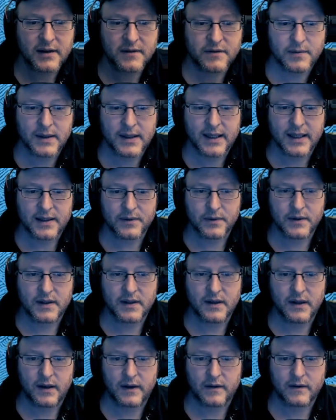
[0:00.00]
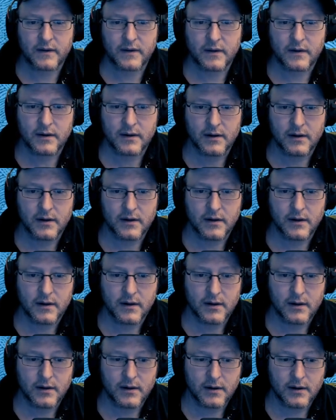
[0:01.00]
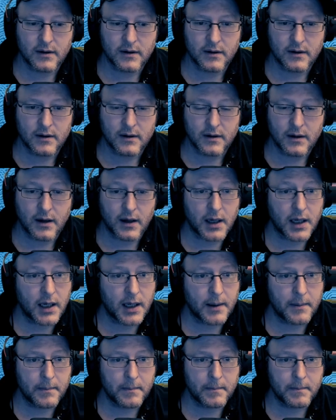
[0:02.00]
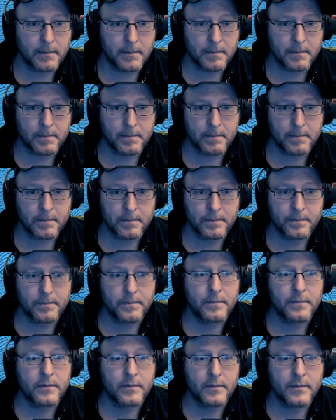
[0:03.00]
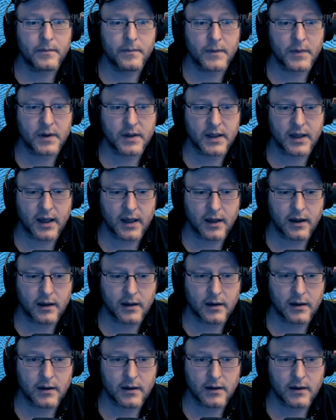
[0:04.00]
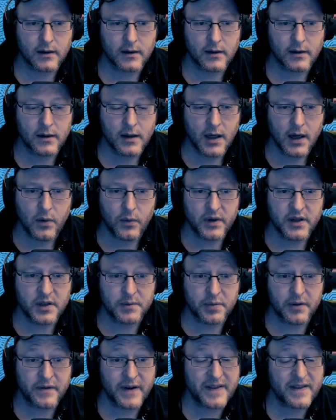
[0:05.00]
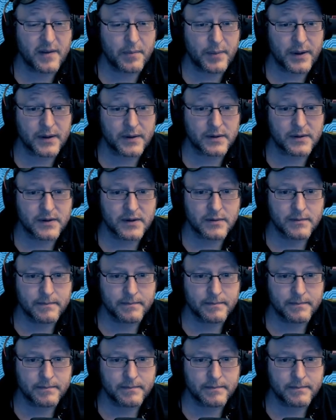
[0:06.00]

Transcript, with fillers: from a land with a disc. Um, okay. We could prevent the build.